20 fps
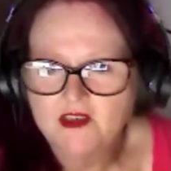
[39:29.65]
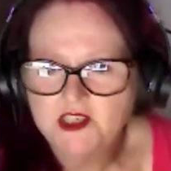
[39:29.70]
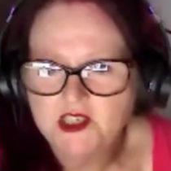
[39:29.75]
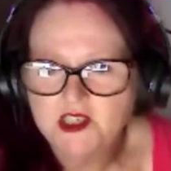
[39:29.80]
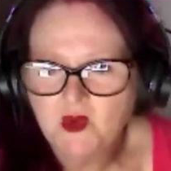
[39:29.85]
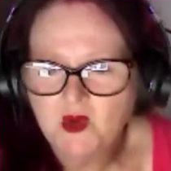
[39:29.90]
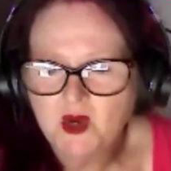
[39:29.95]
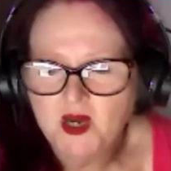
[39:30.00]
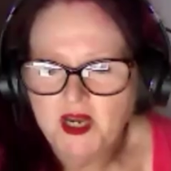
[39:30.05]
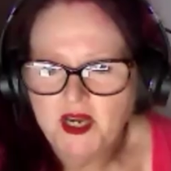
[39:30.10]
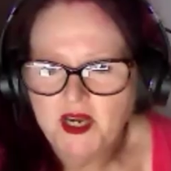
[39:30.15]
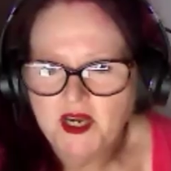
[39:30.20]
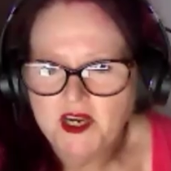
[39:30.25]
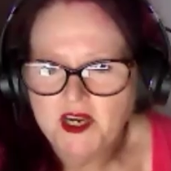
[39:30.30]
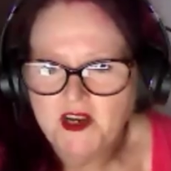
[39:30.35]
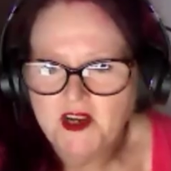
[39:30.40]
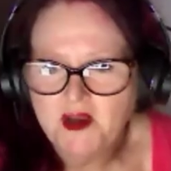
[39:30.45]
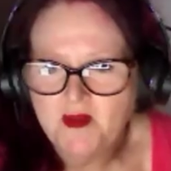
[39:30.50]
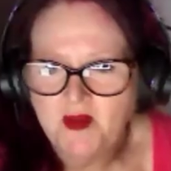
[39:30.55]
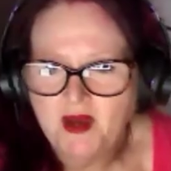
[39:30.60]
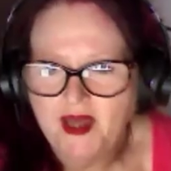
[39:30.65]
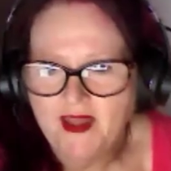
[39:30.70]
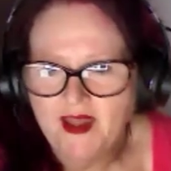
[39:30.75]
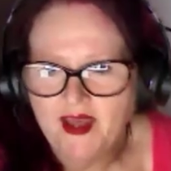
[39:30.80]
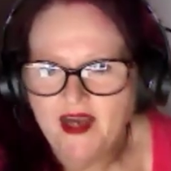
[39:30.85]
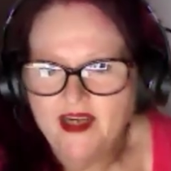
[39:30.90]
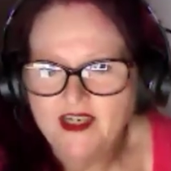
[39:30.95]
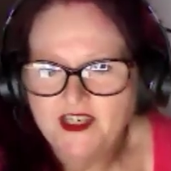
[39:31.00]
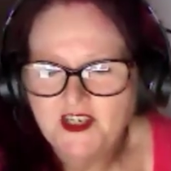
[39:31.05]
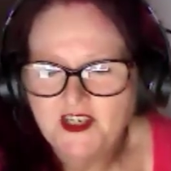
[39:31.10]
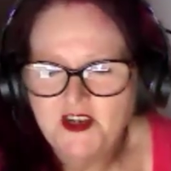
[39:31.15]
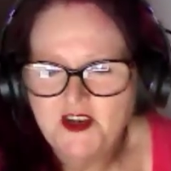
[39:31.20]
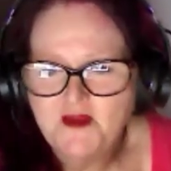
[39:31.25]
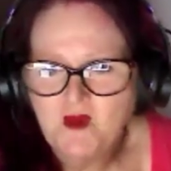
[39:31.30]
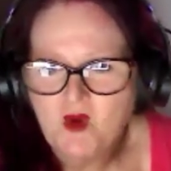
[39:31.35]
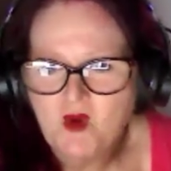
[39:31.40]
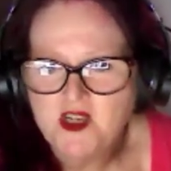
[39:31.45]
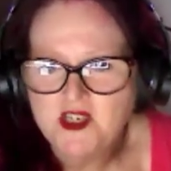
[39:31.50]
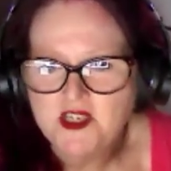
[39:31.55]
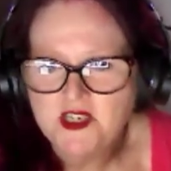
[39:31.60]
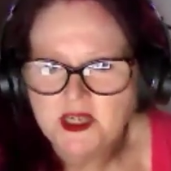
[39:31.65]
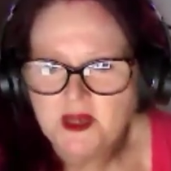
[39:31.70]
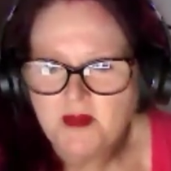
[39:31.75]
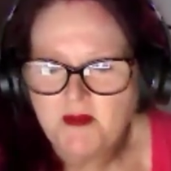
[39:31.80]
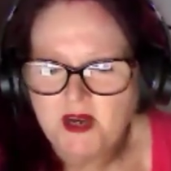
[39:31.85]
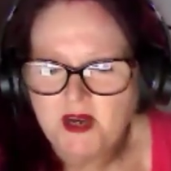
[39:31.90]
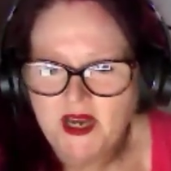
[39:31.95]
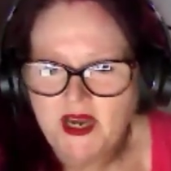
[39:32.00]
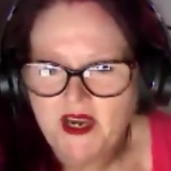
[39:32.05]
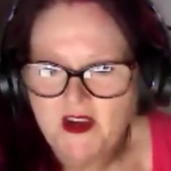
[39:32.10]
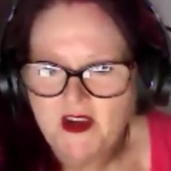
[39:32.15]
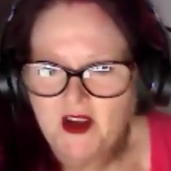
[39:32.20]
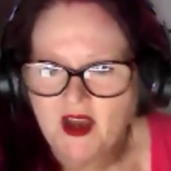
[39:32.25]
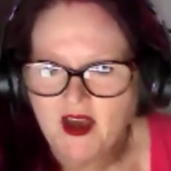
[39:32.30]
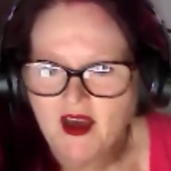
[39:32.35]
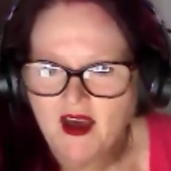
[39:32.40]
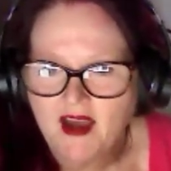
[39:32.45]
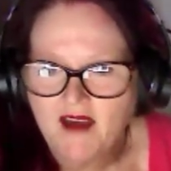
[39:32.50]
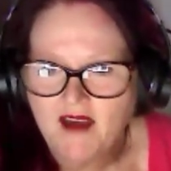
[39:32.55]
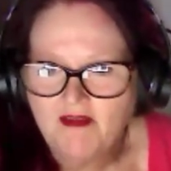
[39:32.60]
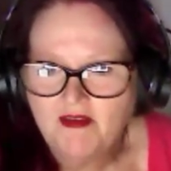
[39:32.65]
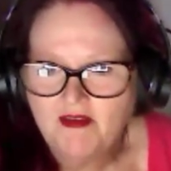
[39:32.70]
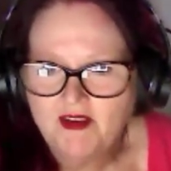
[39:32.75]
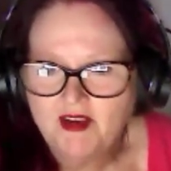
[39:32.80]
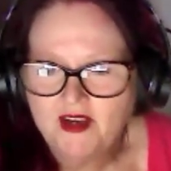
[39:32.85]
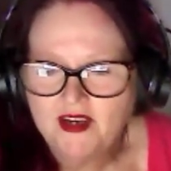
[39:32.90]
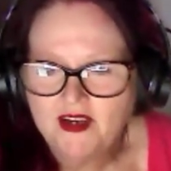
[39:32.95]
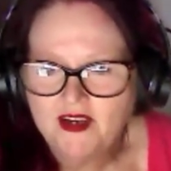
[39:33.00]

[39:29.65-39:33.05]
So what are you going to do about that? Do you want somebody in your life?